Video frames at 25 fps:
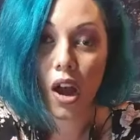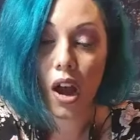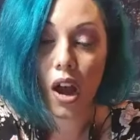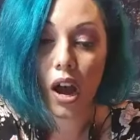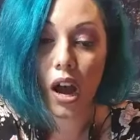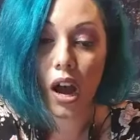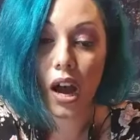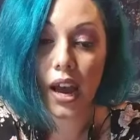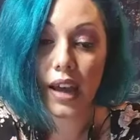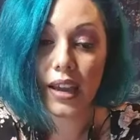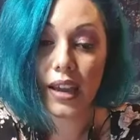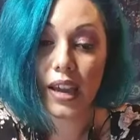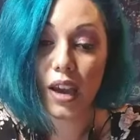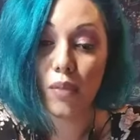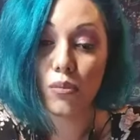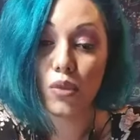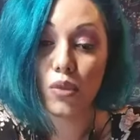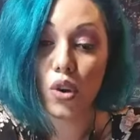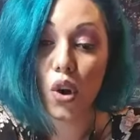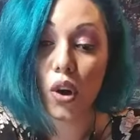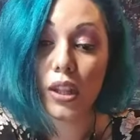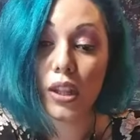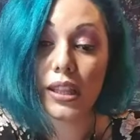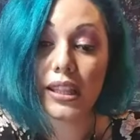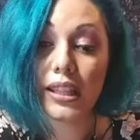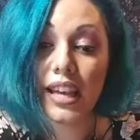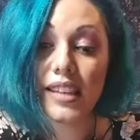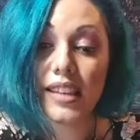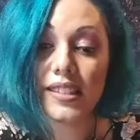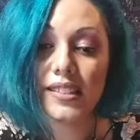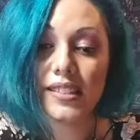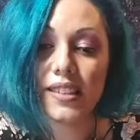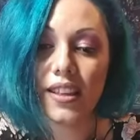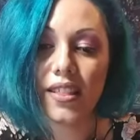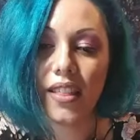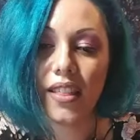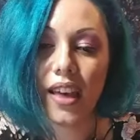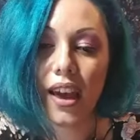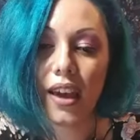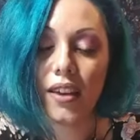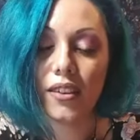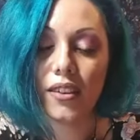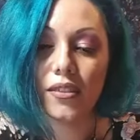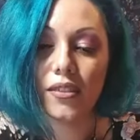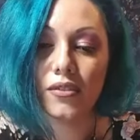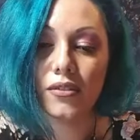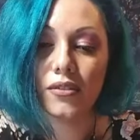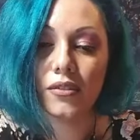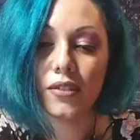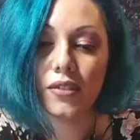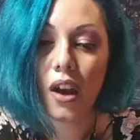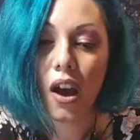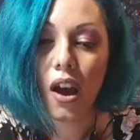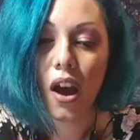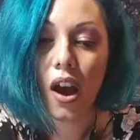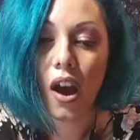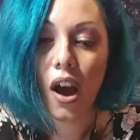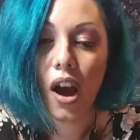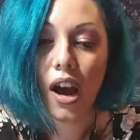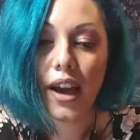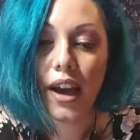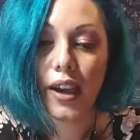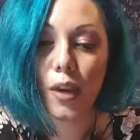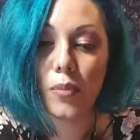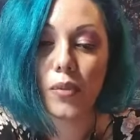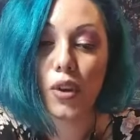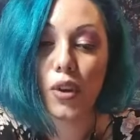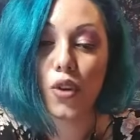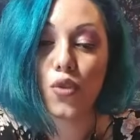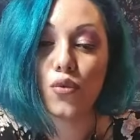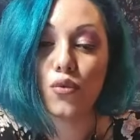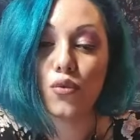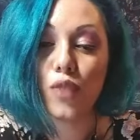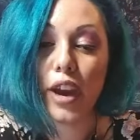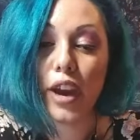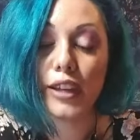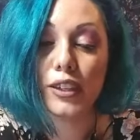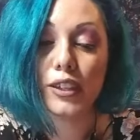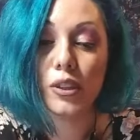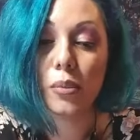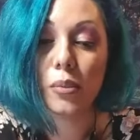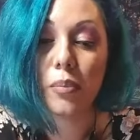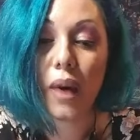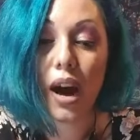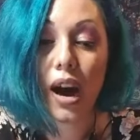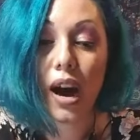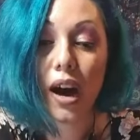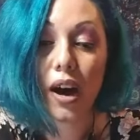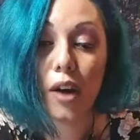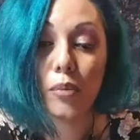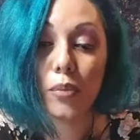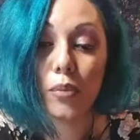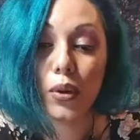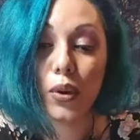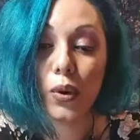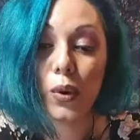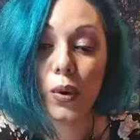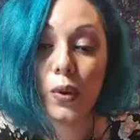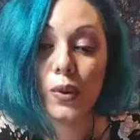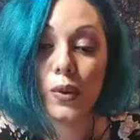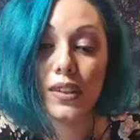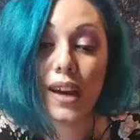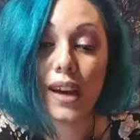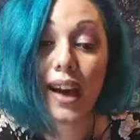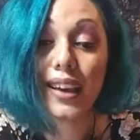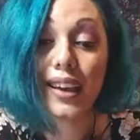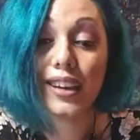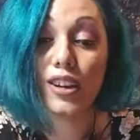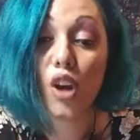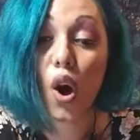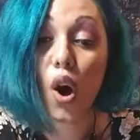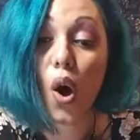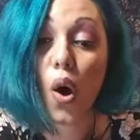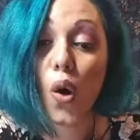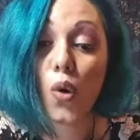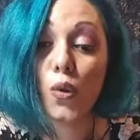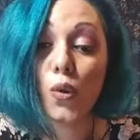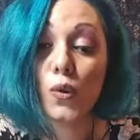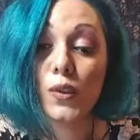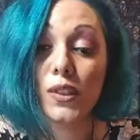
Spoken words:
I am not lesser than. I am the greater part because I can hold